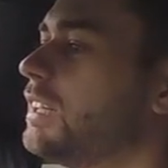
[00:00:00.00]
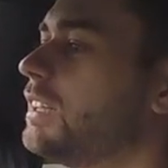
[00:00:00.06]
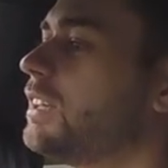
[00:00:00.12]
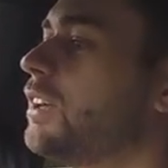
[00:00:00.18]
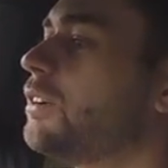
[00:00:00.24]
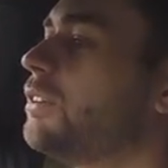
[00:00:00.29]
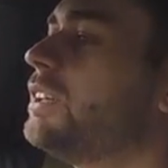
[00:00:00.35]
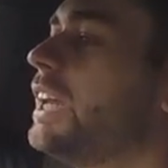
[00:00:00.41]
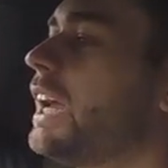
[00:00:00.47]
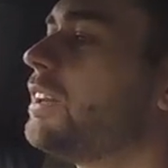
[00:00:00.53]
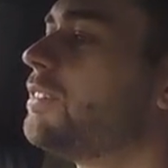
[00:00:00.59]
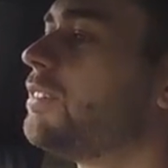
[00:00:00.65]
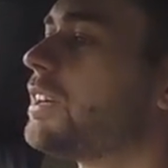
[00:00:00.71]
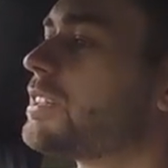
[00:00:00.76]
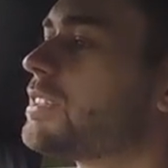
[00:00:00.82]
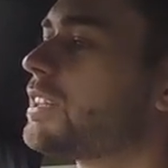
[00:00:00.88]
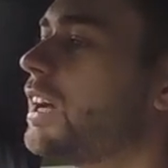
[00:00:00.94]
The only
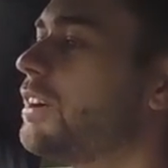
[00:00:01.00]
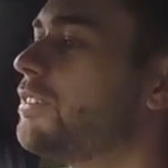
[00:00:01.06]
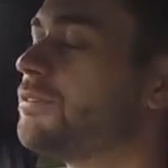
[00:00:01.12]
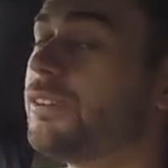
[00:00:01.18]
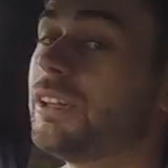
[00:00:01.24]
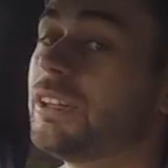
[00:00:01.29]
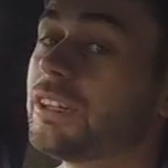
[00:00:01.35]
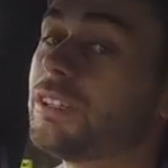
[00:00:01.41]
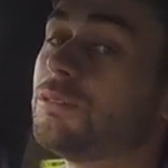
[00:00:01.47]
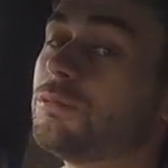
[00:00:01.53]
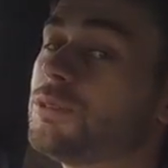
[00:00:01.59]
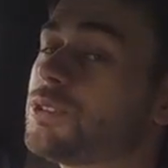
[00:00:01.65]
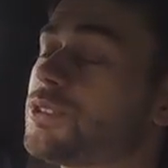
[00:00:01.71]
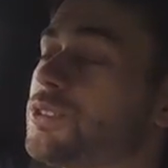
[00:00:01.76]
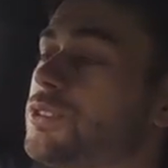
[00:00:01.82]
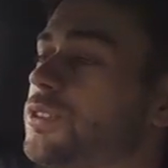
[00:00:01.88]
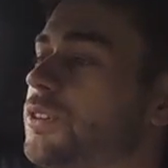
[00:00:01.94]
headrest that I felt that
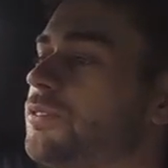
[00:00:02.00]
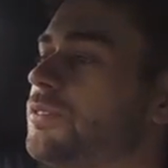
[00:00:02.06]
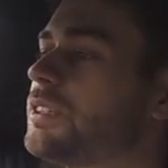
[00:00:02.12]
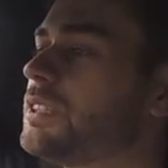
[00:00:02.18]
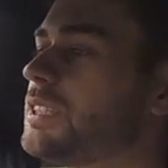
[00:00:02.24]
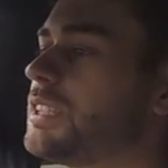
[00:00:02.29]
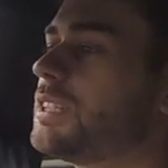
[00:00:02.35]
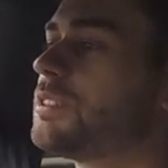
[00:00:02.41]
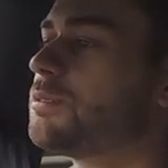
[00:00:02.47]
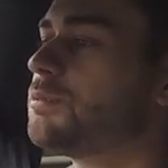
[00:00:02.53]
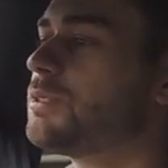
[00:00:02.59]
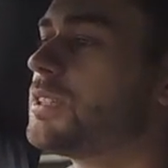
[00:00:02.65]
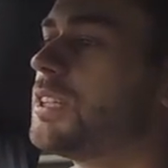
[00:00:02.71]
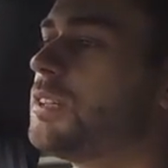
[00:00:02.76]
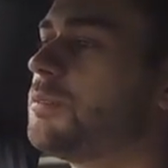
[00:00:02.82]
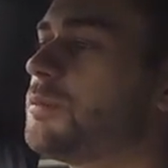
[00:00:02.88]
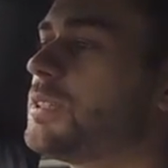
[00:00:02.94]
was as soft as this was
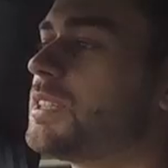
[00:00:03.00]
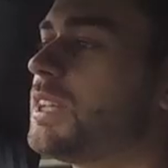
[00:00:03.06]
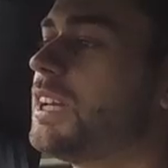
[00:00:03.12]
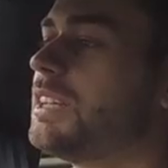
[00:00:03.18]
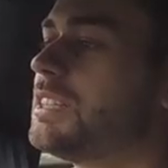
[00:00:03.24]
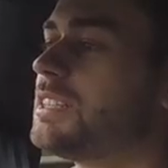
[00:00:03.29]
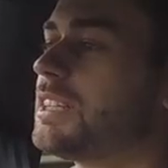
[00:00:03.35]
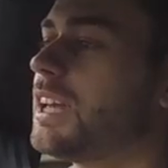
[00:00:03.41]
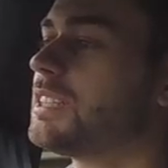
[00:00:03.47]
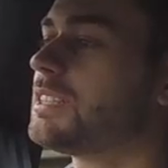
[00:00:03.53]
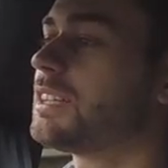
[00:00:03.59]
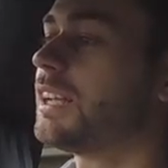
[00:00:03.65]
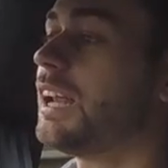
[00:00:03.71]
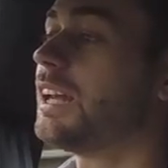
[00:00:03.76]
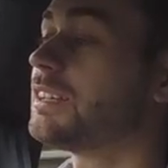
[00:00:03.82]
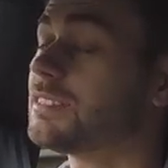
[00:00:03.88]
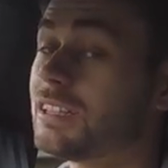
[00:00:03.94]
in a Mercedes
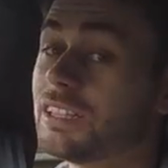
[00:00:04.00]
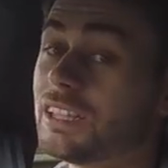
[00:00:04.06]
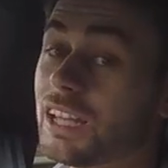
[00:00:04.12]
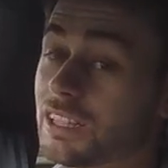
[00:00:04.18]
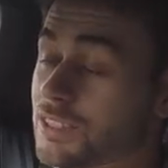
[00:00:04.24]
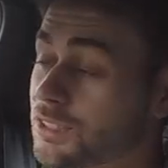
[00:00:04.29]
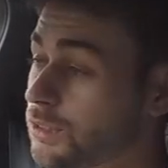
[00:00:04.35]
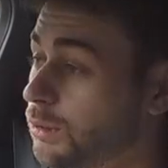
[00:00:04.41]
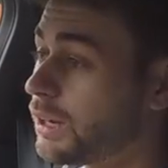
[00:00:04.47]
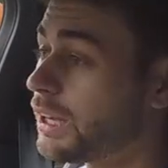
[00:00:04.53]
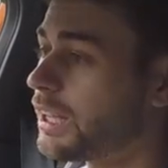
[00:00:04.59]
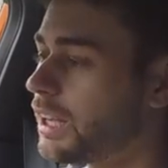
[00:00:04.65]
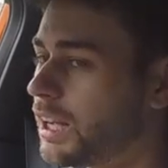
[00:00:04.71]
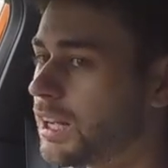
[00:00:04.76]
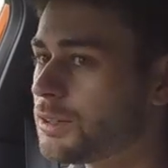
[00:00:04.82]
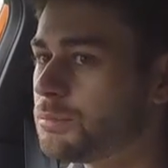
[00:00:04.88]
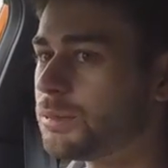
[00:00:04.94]
S-Class, and that's quite
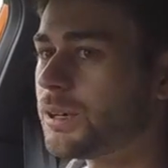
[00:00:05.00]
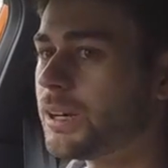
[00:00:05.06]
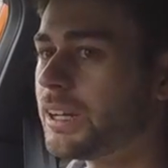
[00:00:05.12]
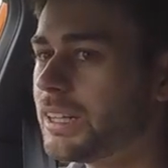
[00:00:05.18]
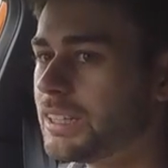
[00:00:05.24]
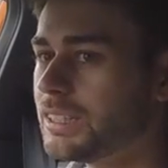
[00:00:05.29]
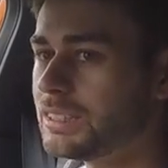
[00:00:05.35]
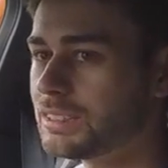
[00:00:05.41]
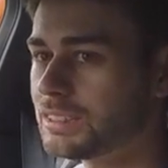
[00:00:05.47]
high praise.